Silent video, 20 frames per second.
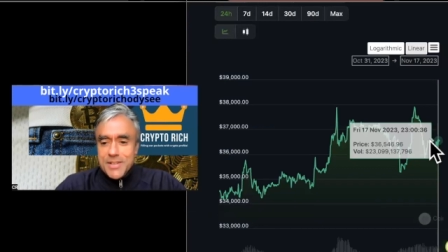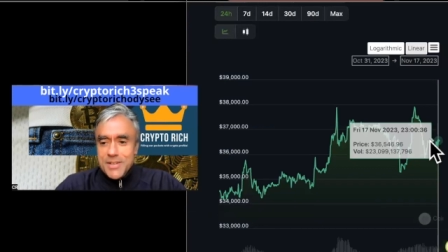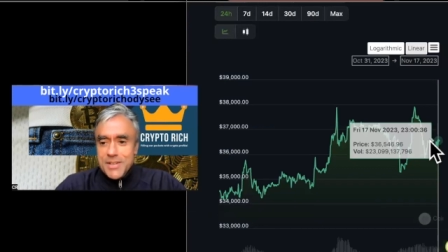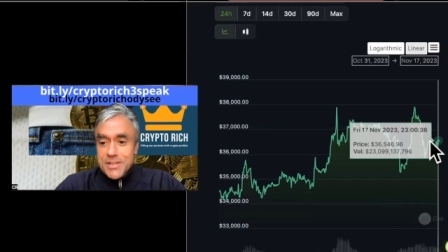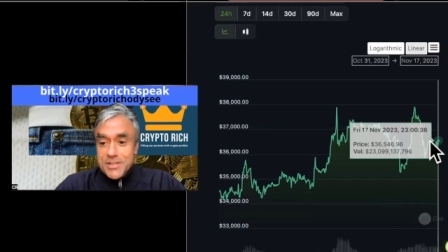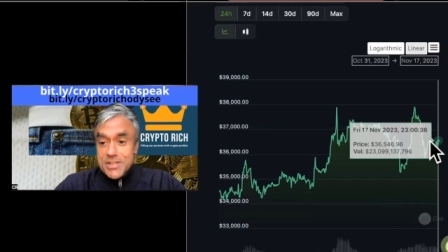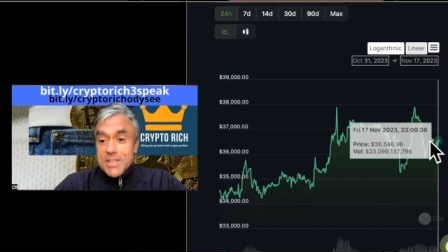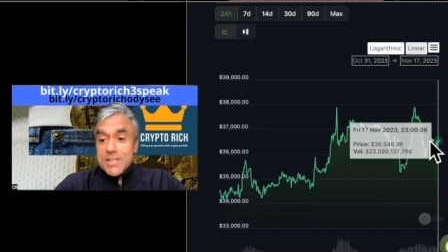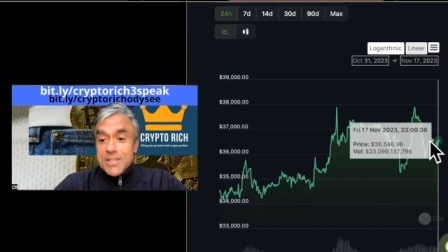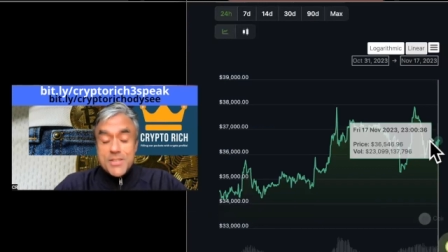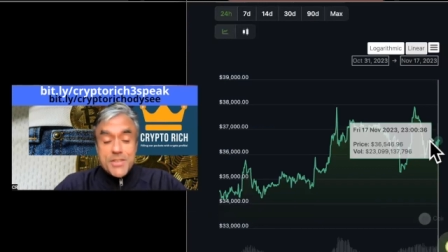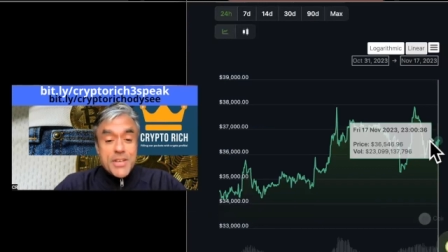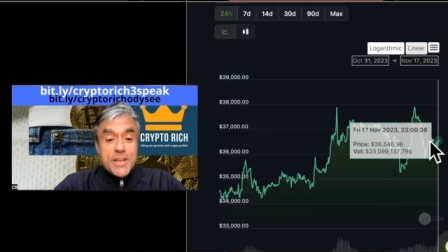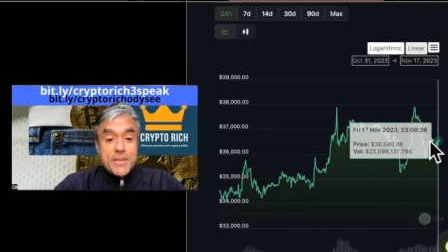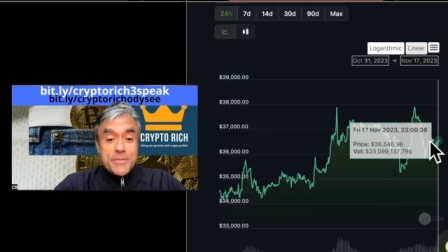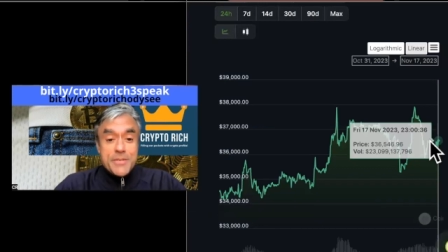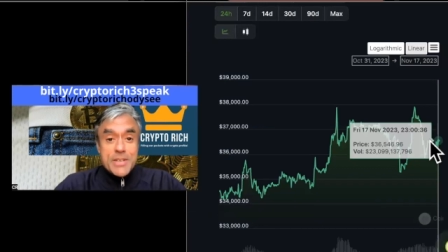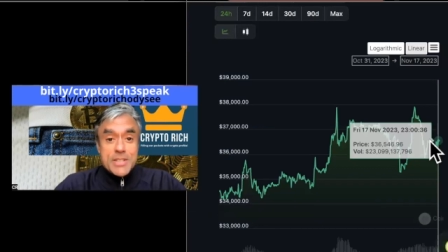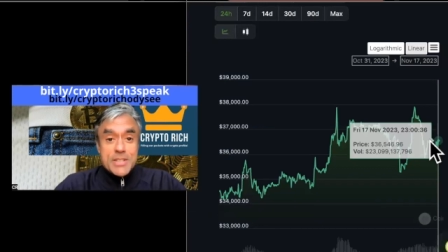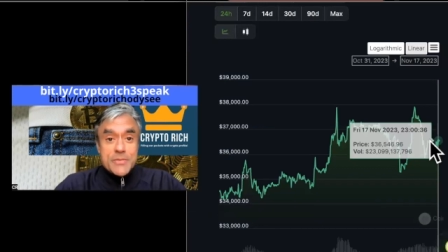since
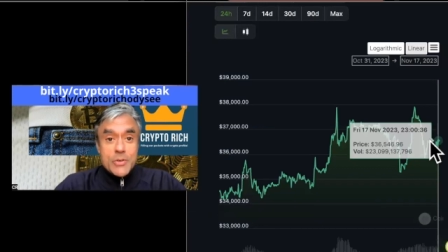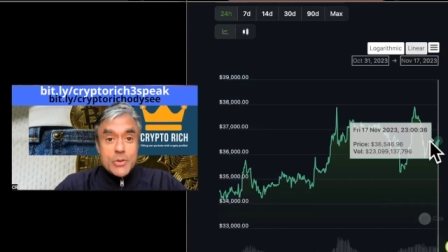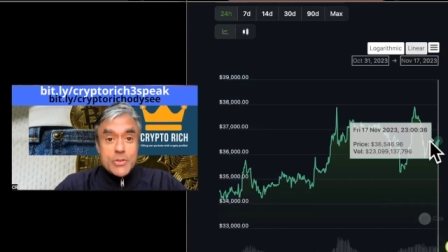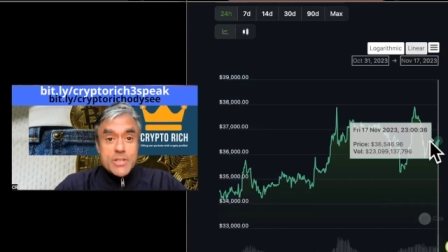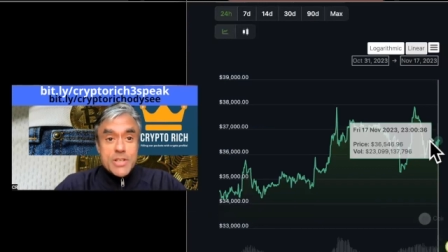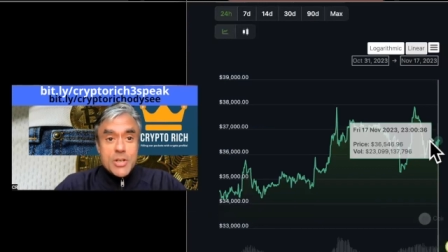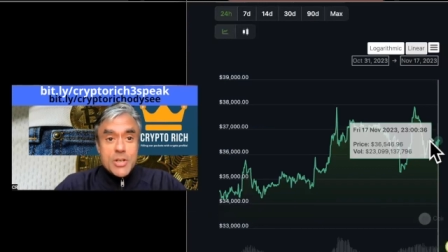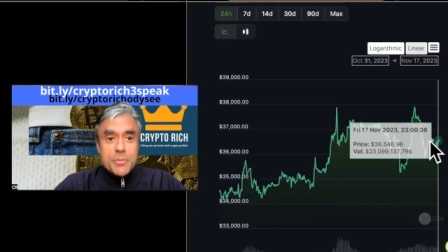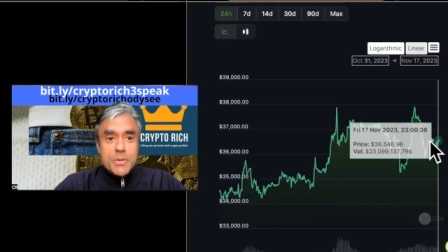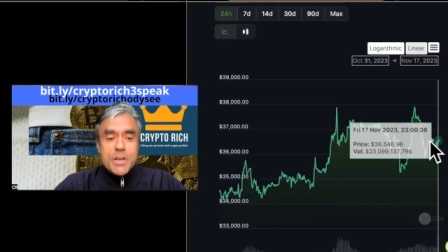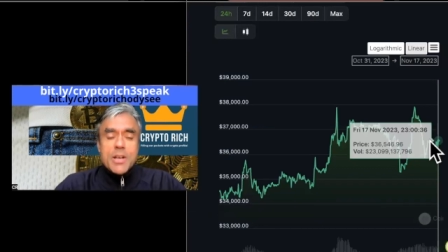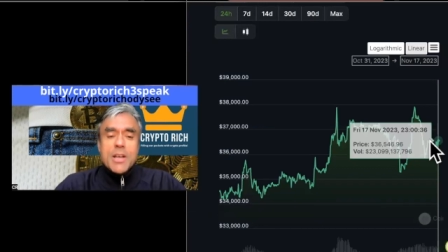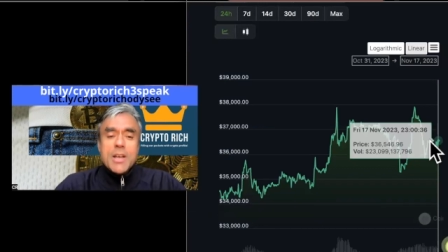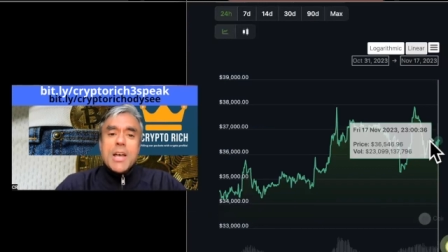31st of October.